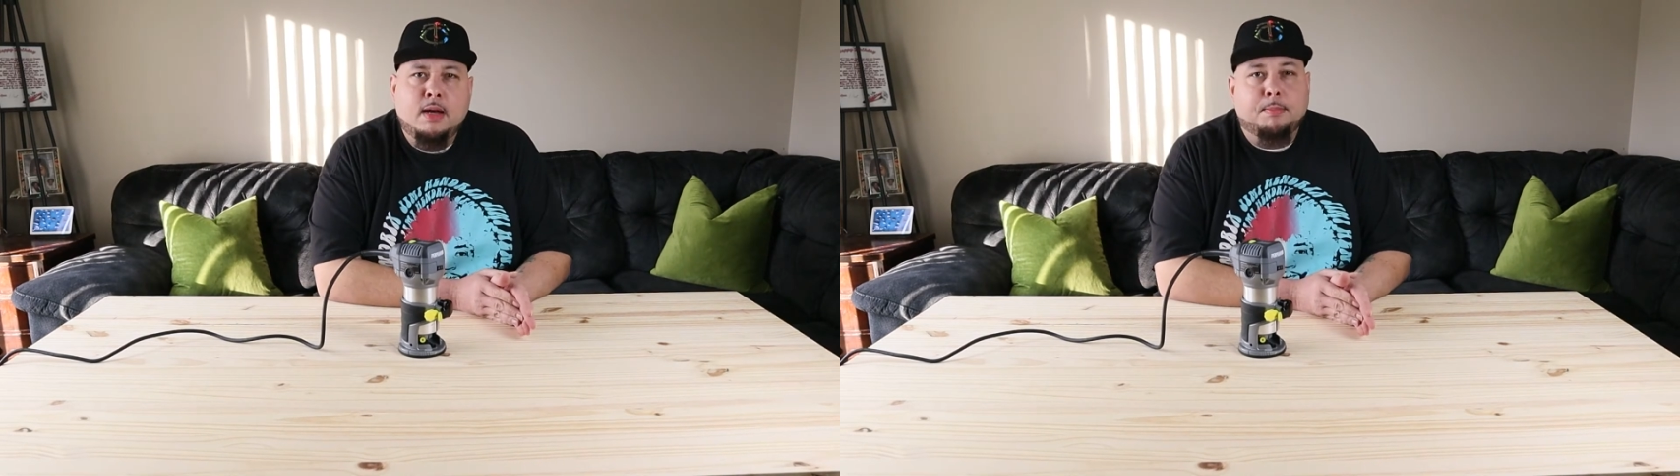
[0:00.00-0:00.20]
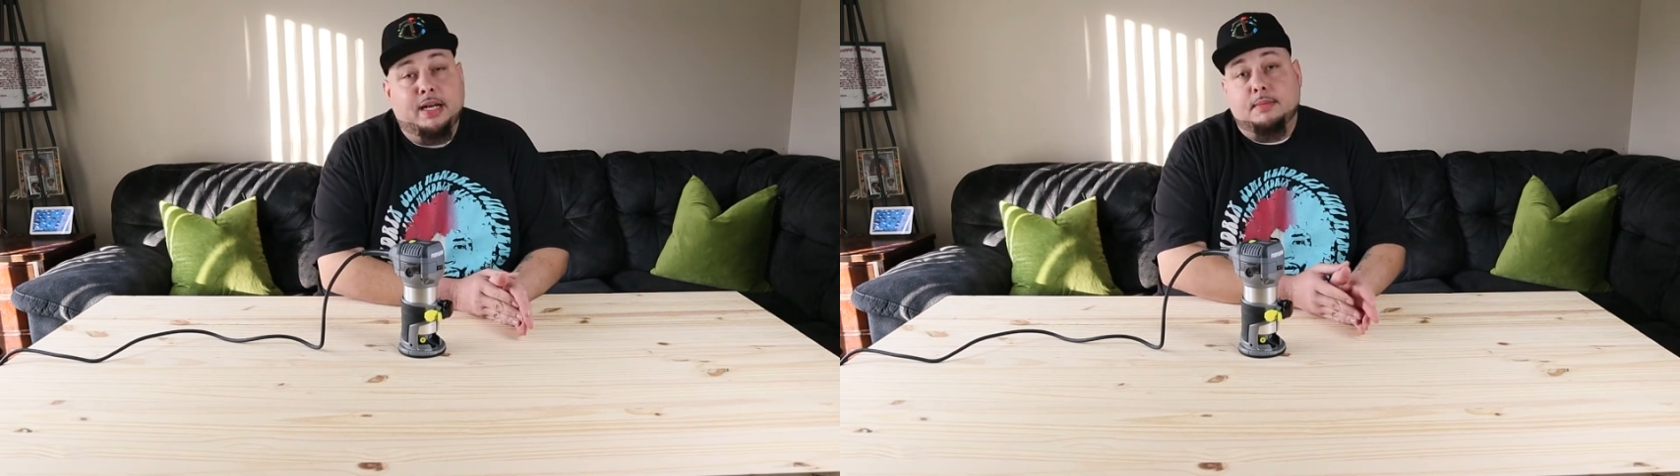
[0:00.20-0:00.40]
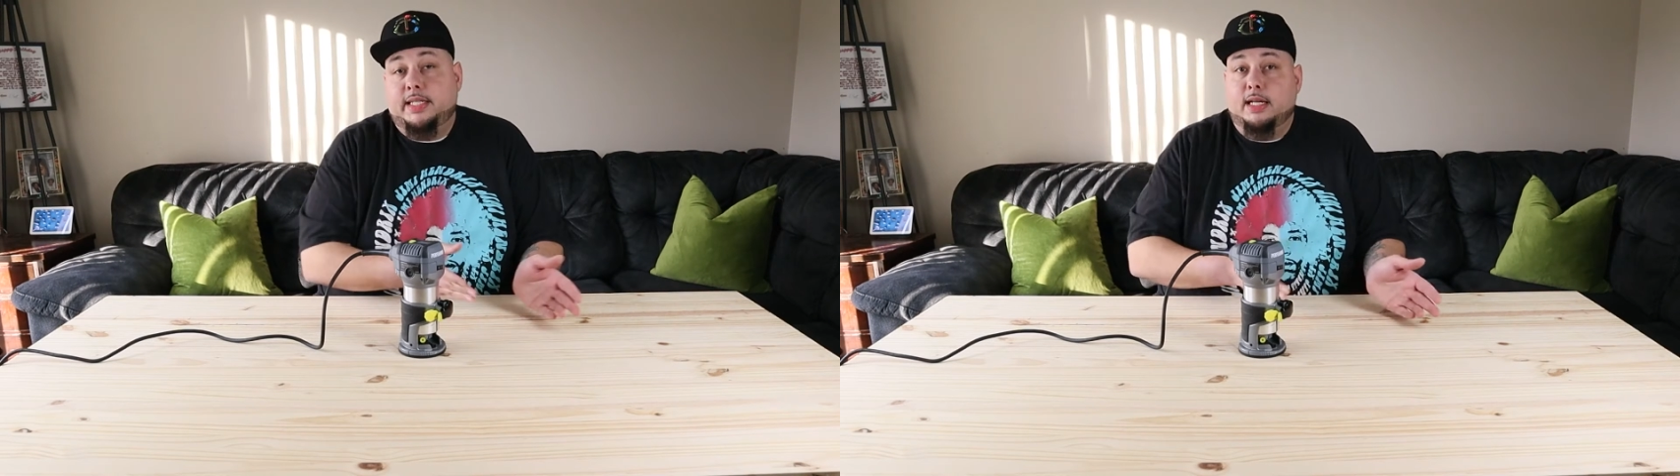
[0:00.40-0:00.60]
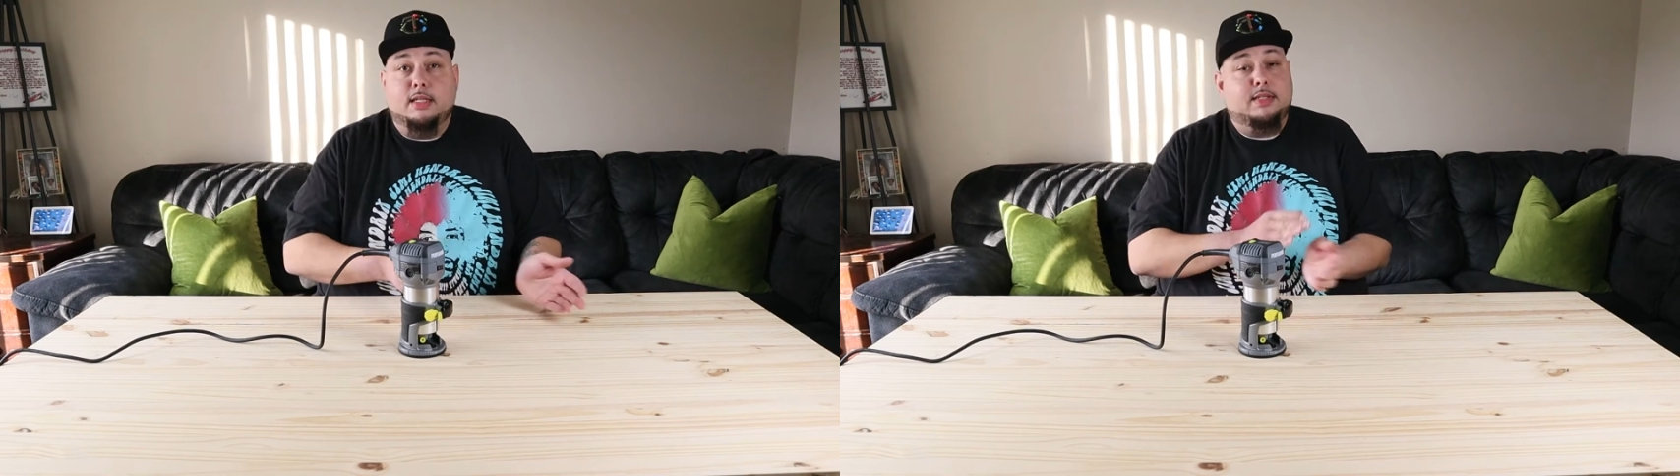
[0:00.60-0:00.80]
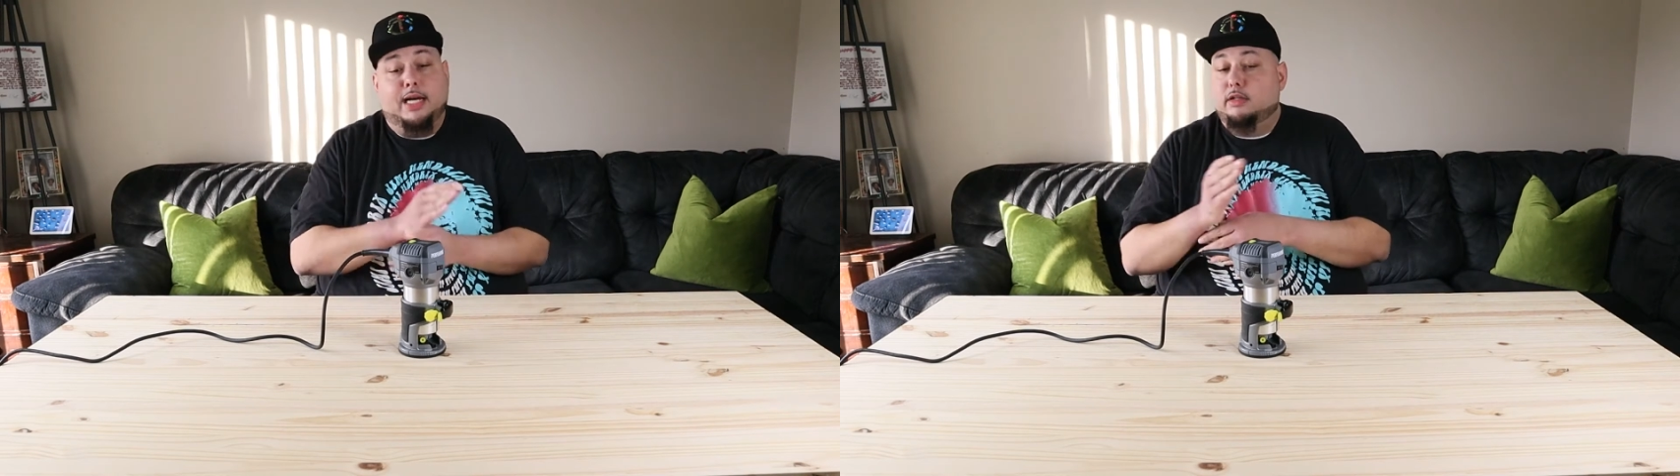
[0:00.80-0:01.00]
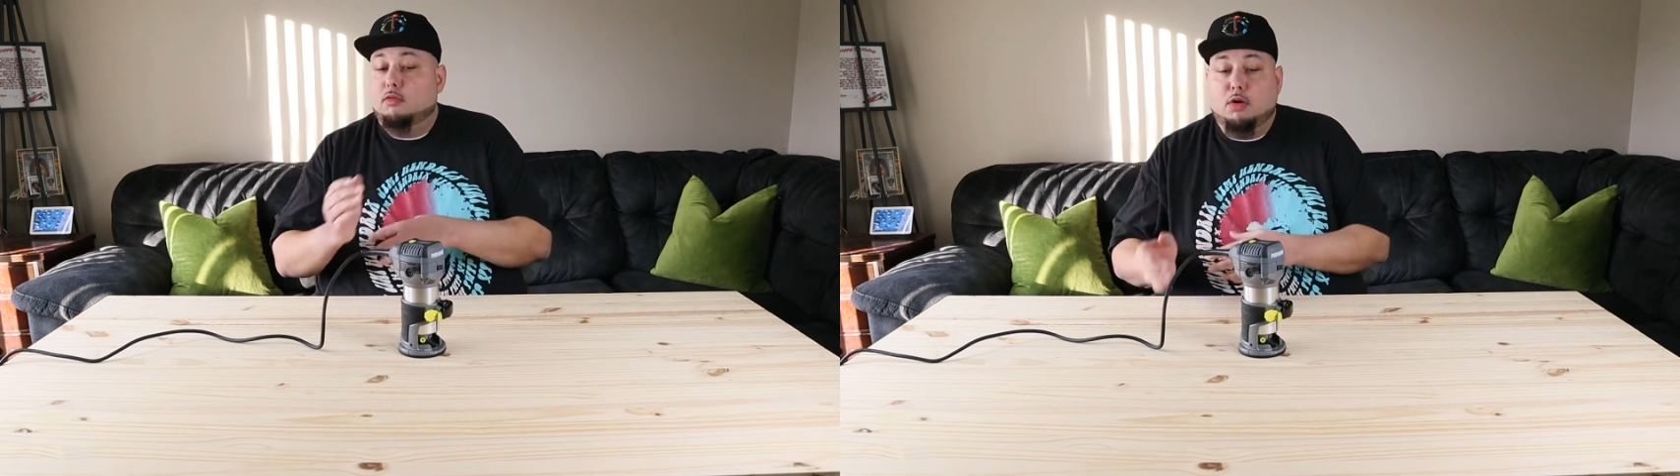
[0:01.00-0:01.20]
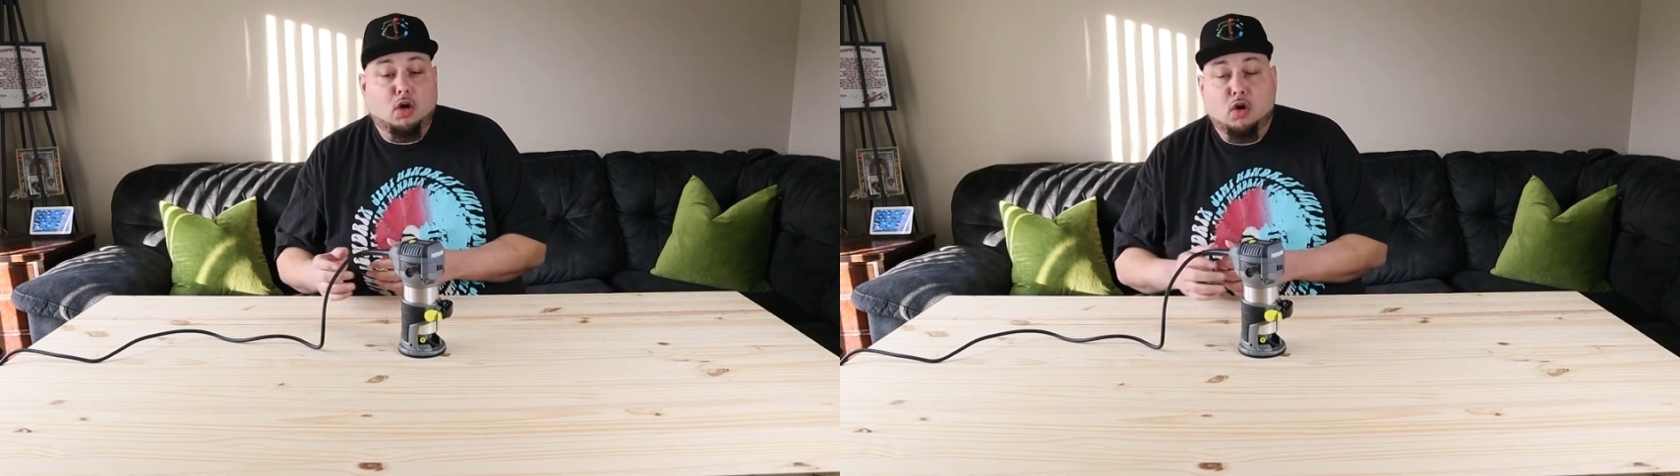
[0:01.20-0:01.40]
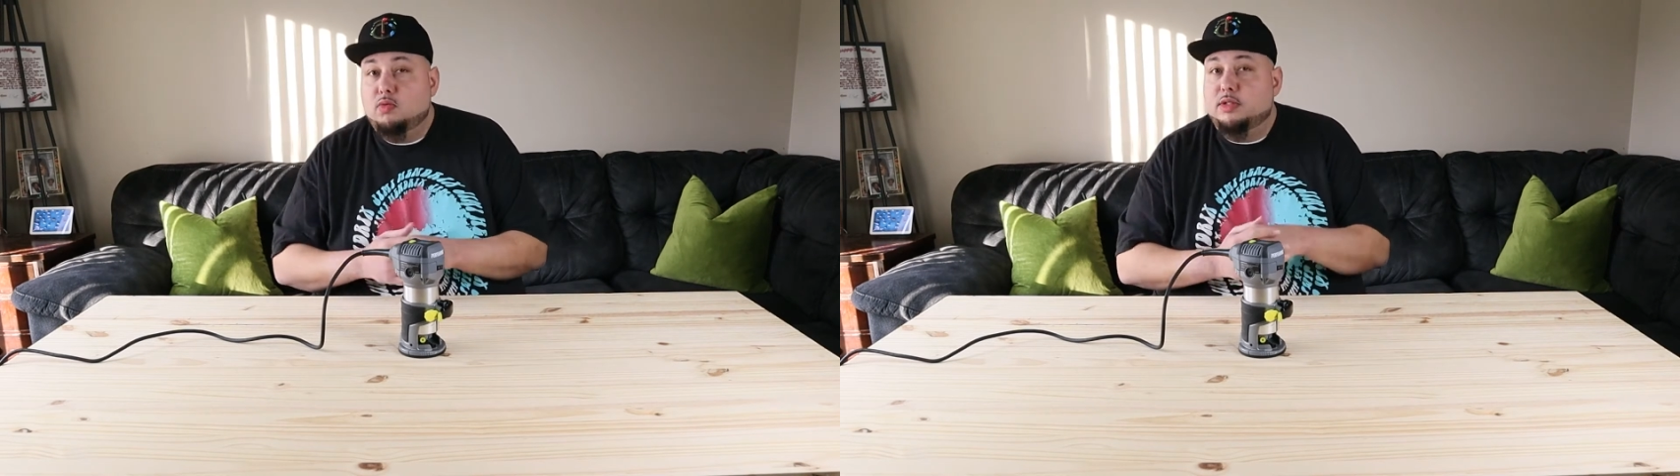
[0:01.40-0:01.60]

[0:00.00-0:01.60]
But I'm telling you, down the road,